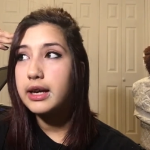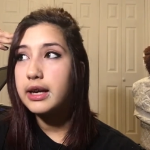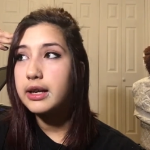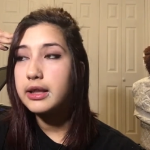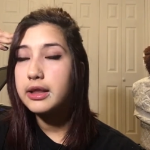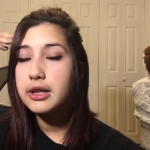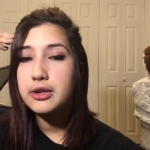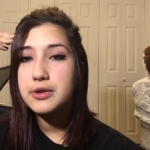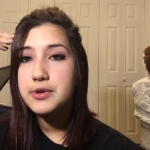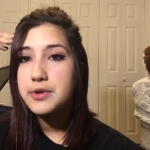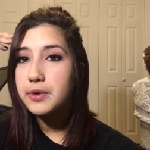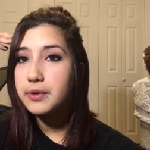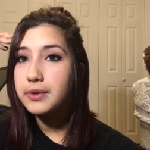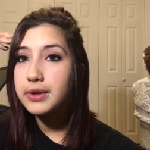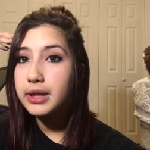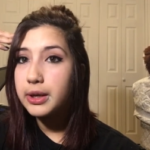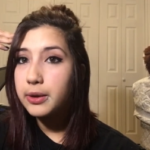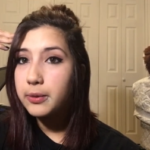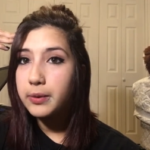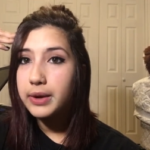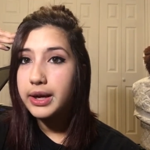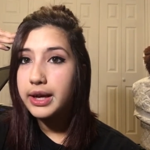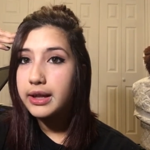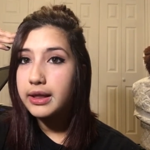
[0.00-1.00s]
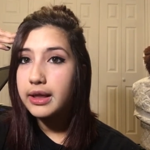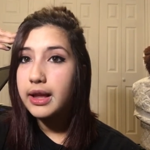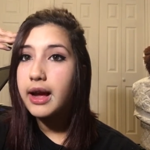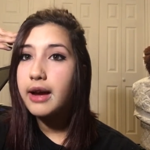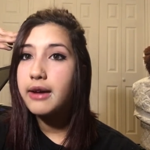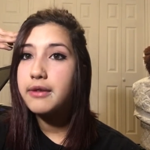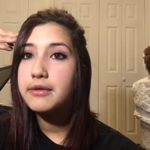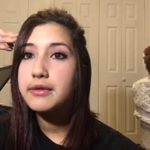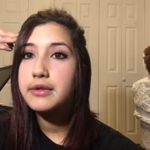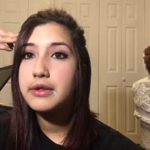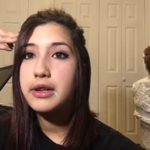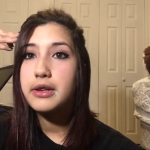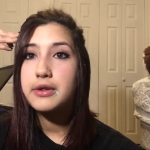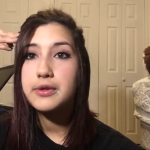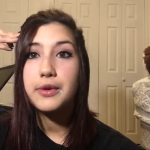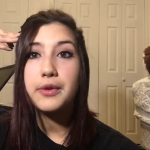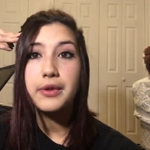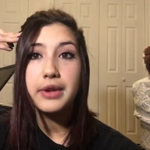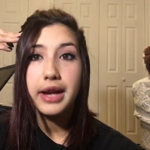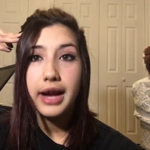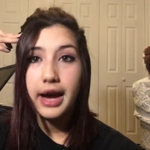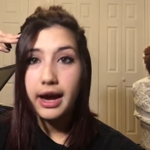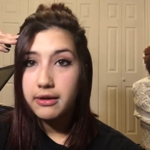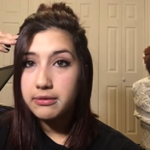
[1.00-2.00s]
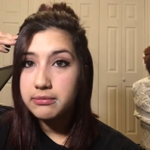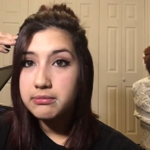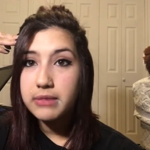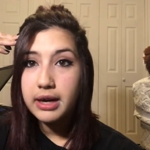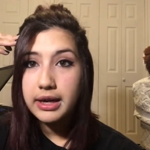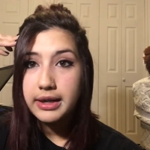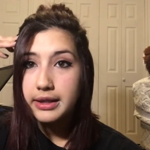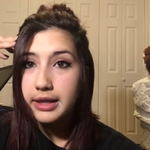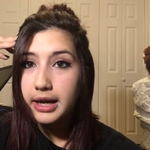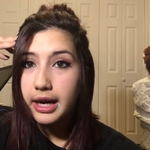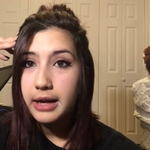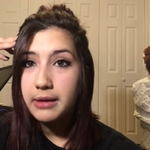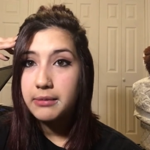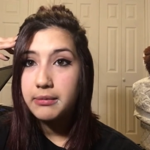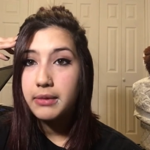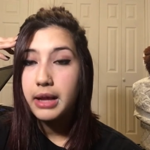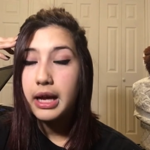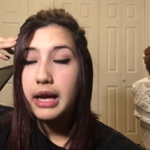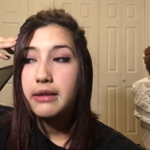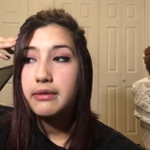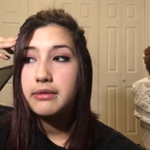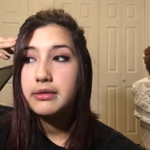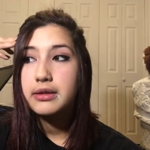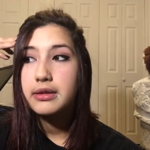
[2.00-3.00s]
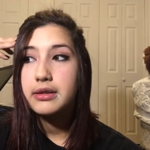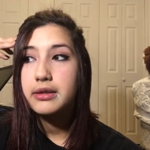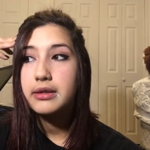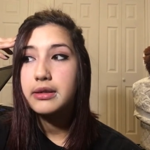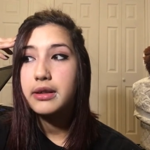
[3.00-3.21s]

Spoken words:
there's only a week left, there's only half my time left,